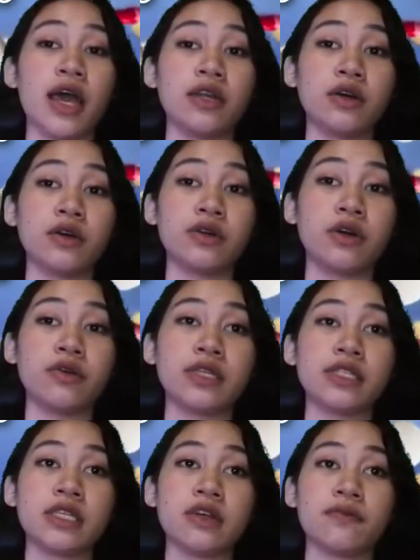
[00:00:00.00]
unknown
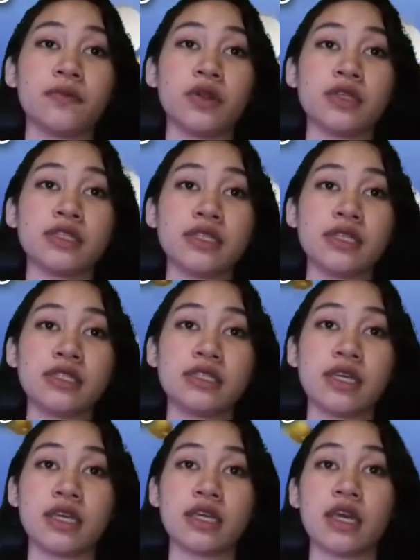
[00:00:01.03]
origin of
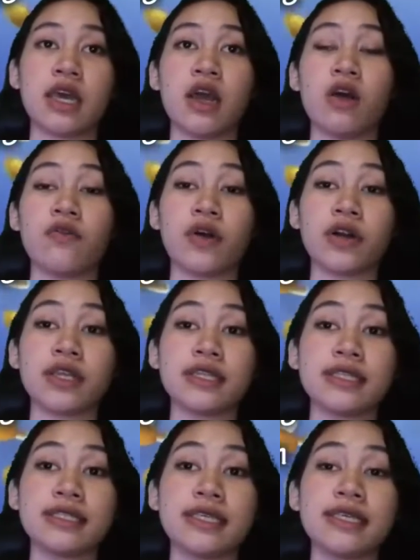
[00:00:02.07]
polycystic ovarian
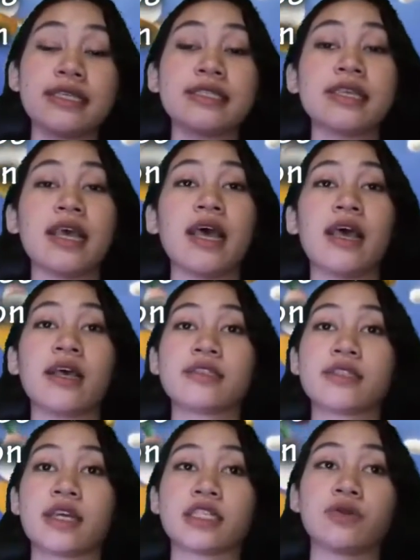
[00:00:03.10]
disease,
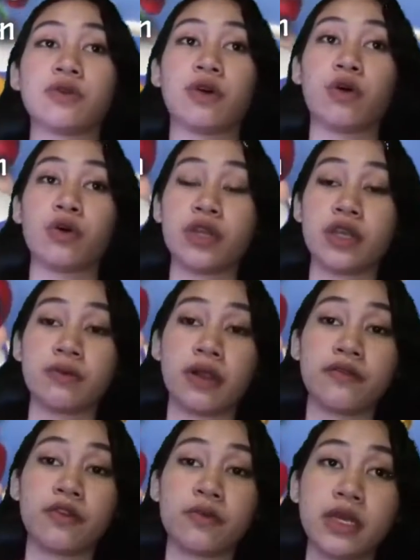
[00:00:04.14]
sexual organ
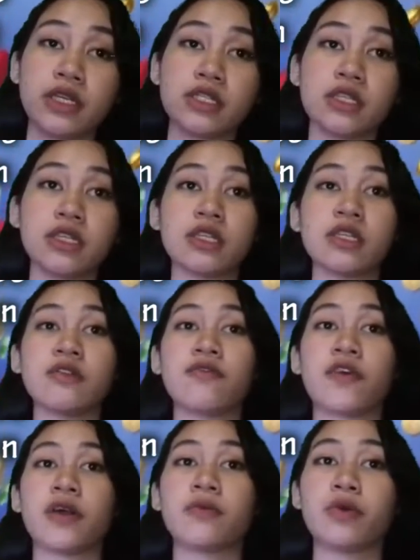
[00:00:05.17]
malformation,
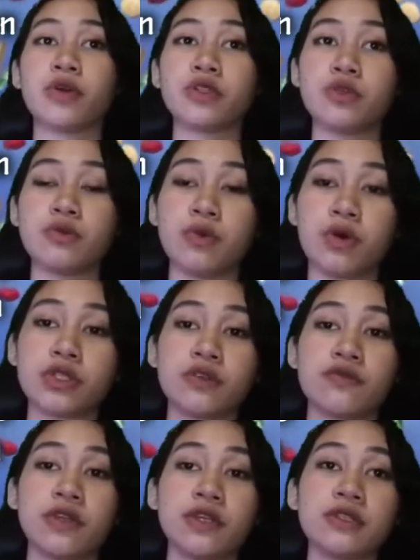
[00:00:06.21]
fibroid tumors
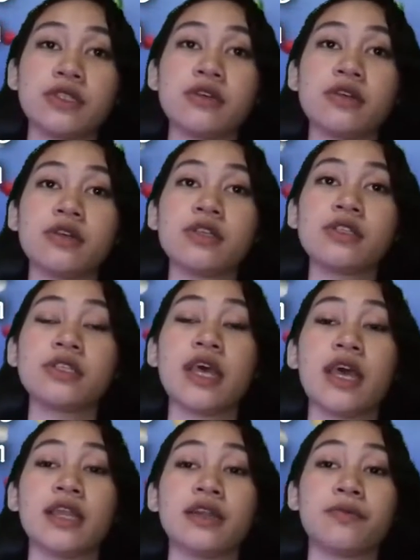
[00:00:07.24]
of the uterus
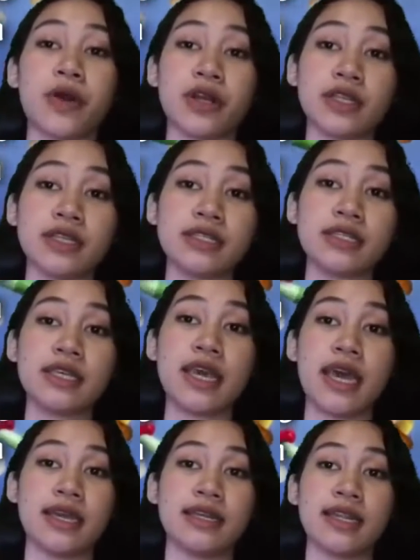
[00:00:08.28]
in pregnancy
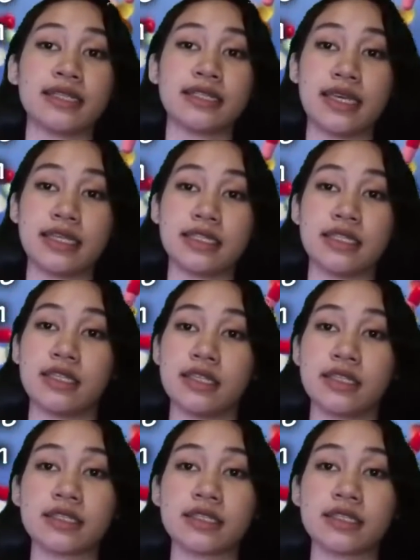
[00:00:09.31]
and lactation.